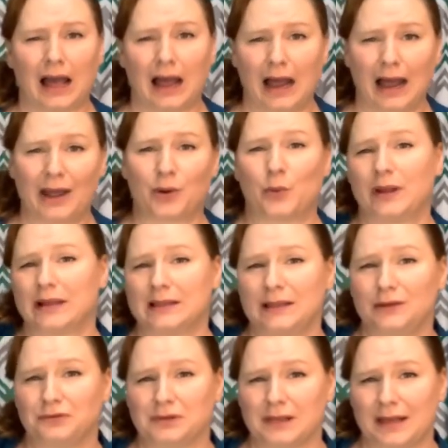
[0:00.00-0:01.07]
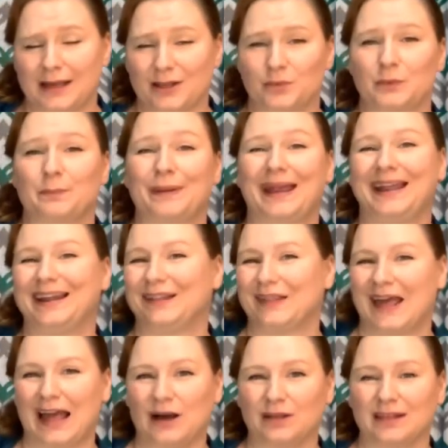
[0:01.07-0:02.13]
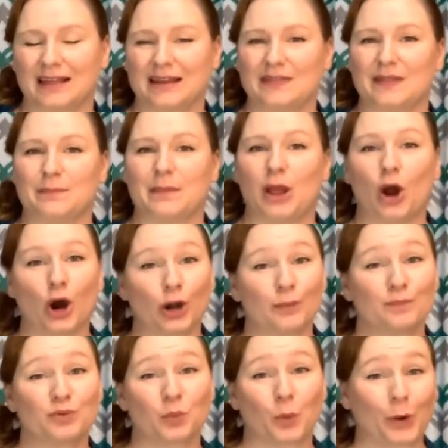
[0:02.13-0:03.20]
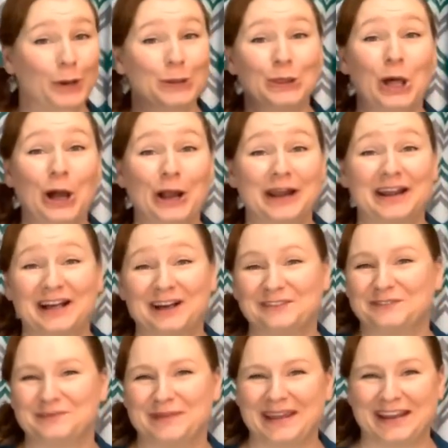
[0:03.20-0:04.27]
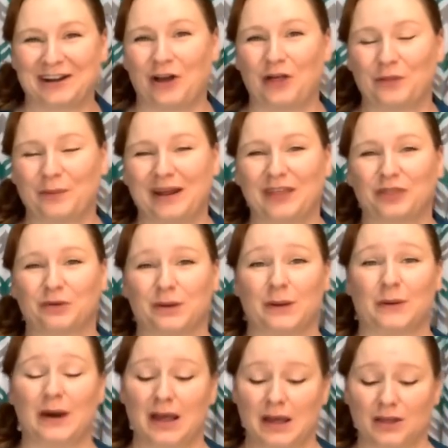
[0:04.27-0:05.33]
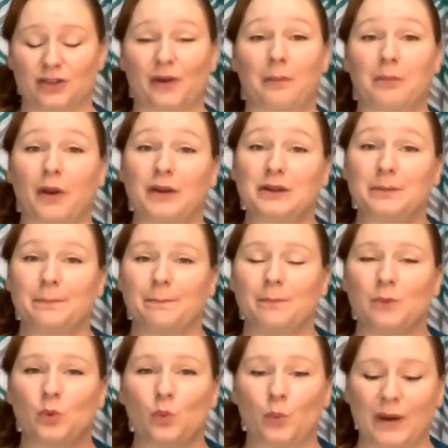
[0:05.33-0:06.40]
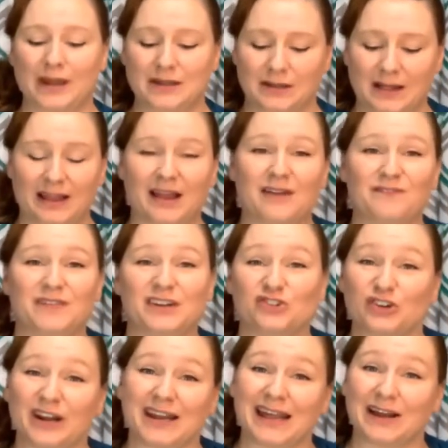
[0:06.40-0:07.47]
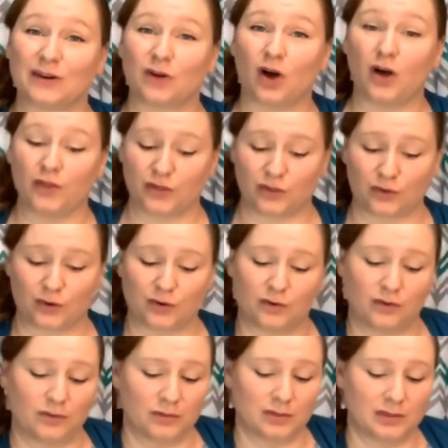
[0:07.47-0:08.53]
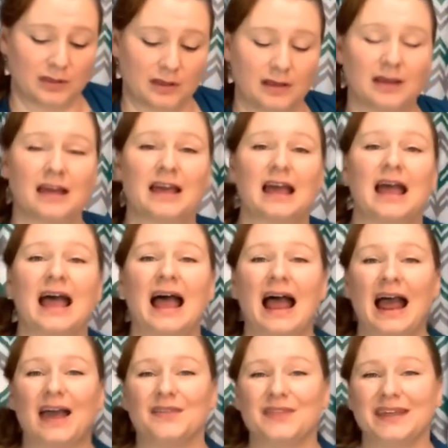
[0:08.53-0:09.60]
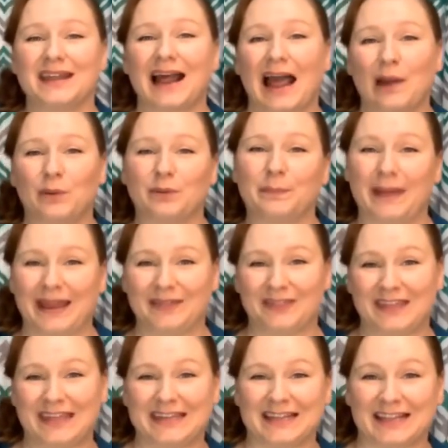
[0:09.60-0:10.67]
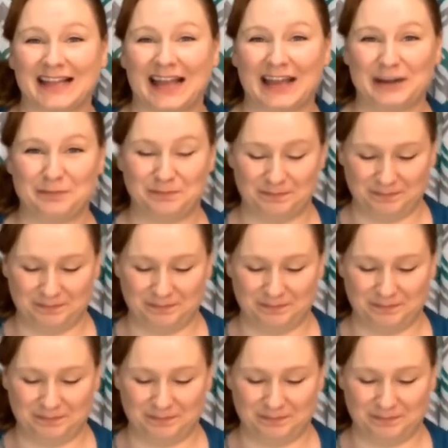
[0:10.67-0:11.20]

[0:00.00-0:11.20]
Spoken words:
I quickly realized when painting the outside that my arms weren't long enough to make it all the way through. So I'm going to wait till I finish cutting out all the circles, and then I will paint the inside.